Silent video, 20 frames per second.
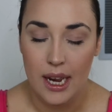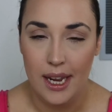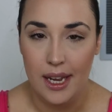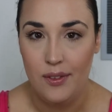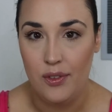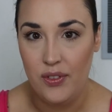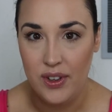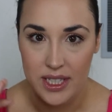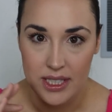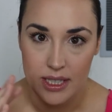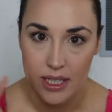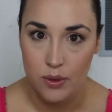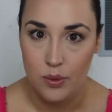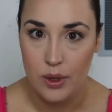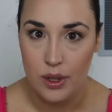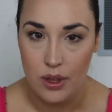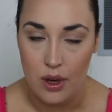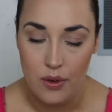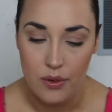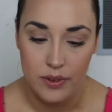I fix it
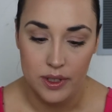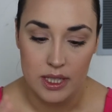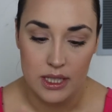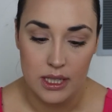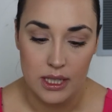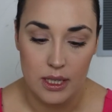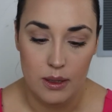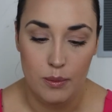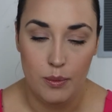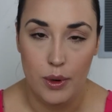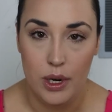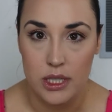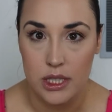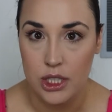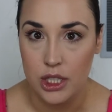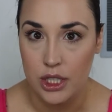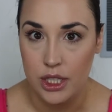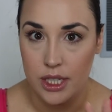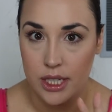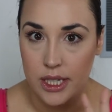with obviously
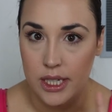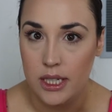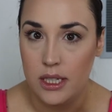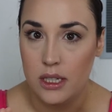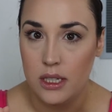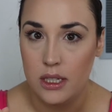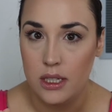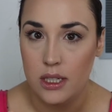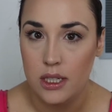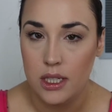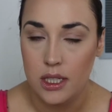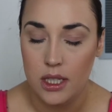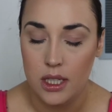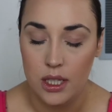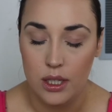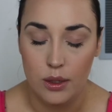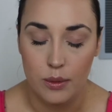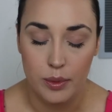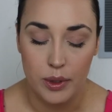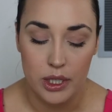bronzer and
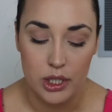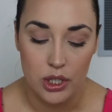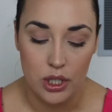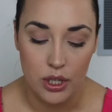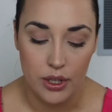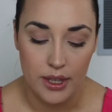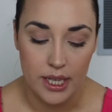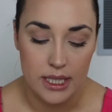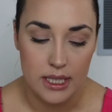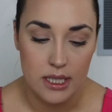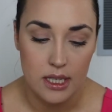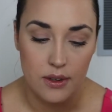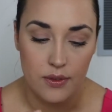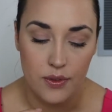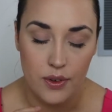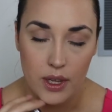you know, blush and all that stuff.